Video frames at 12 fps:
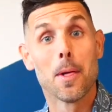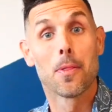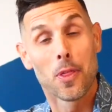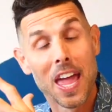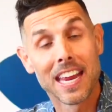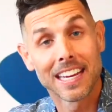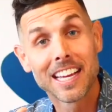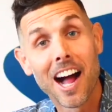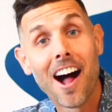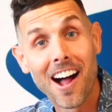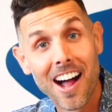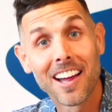thank
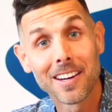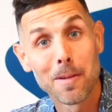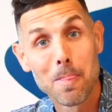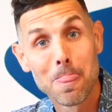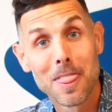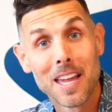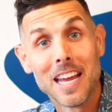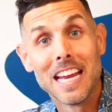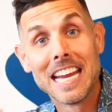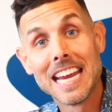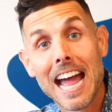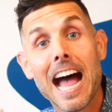God,
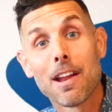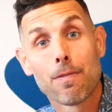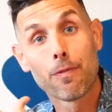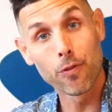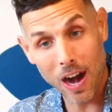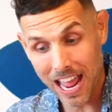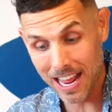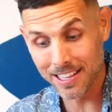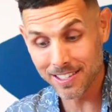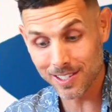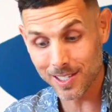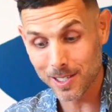he had
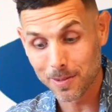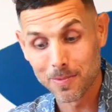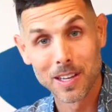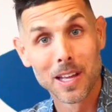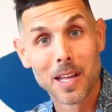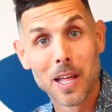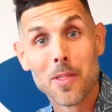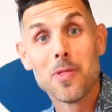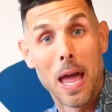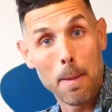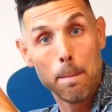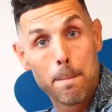friends
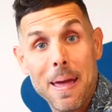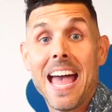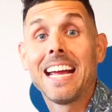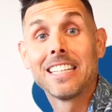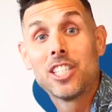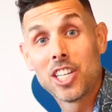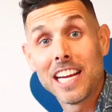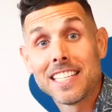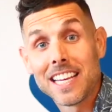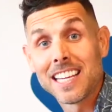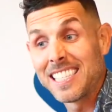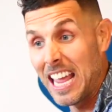that begged
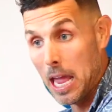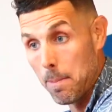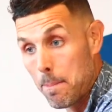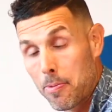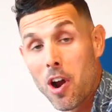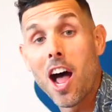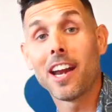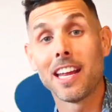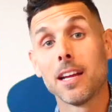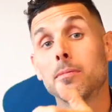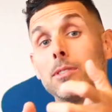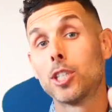Jesus and brought
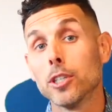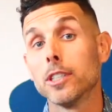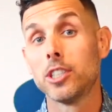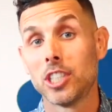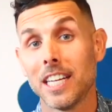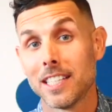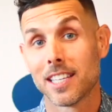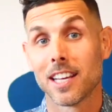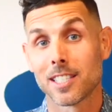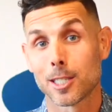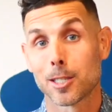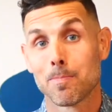him to
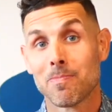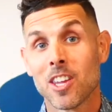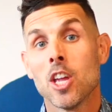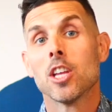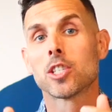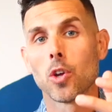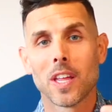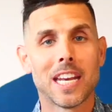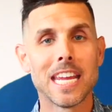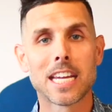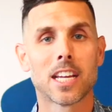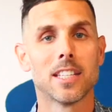Jesus so that
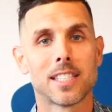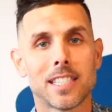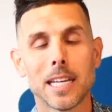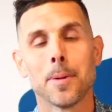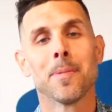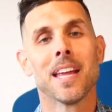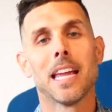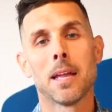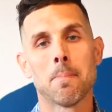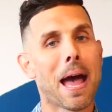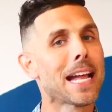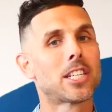he could see.
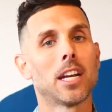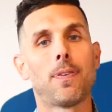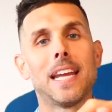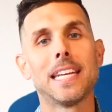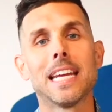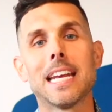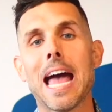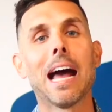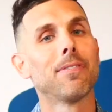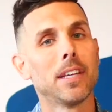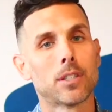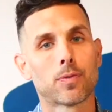Imagine if he didn't
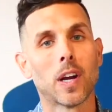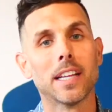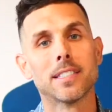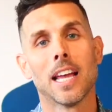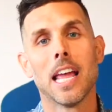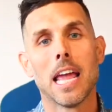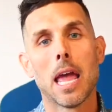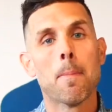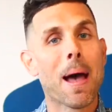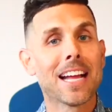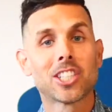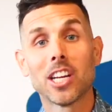have these friends.
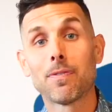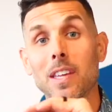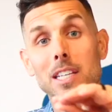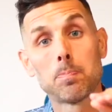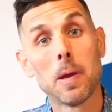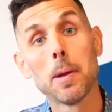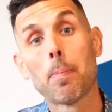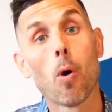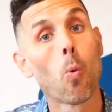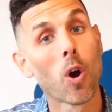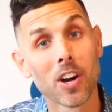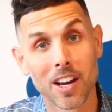Imagine if these people
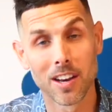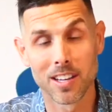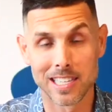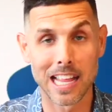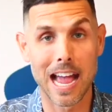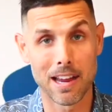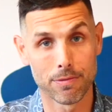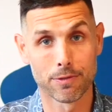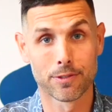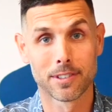weren't in his life.